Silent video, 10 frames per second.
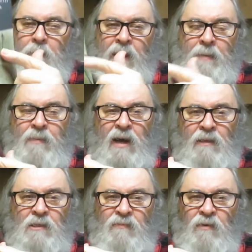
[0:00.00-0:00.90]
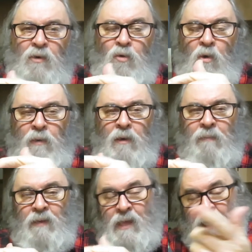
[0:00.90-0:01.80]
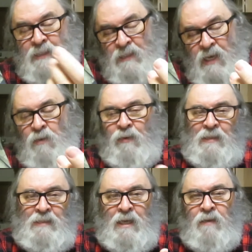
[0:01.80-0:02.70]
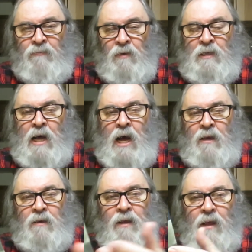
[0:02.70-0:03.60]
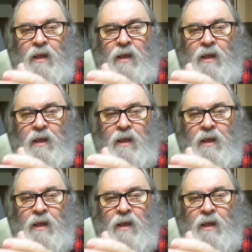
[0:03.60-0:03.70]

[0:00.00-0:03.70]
but I bought this for a quarter. Like I said, we can sell it for a dollar